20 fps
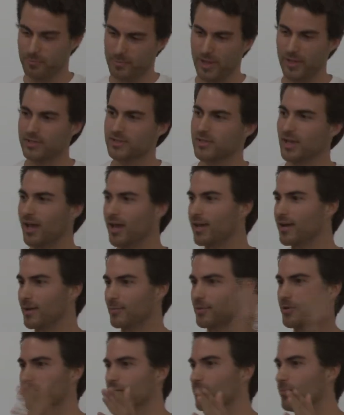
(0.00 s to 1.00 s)
I'll sign. I'm
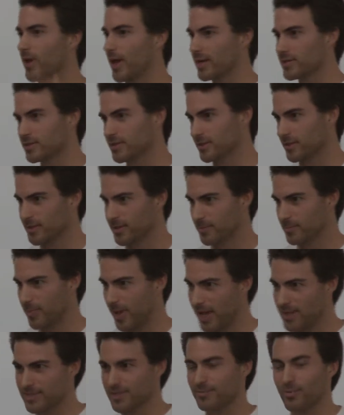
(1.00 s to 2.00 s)
gonna go back to the
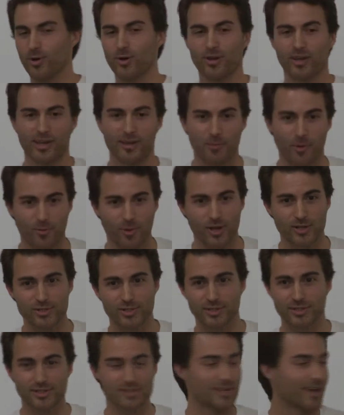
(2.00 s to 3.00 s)
basketball game I'm
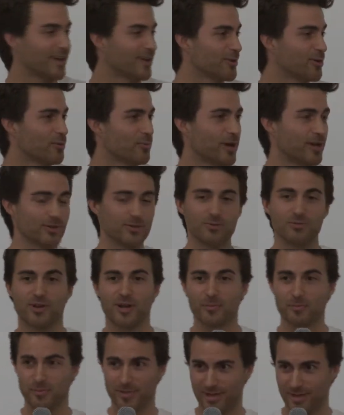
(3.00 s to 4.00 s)
watching, because I don't know about you, but
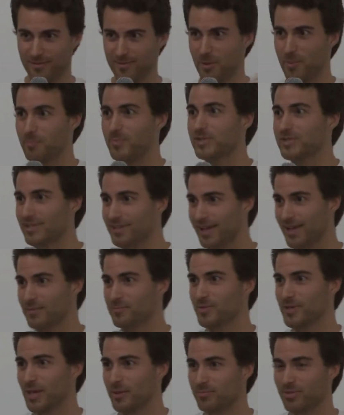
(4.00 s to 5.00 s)
I'm missing the
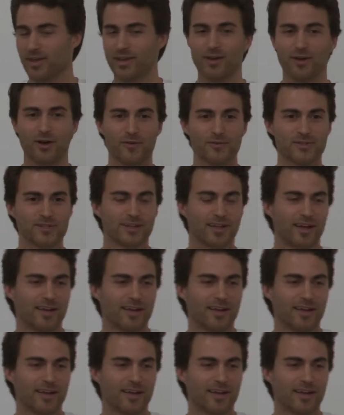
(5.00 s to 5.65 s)
NBA playoffs,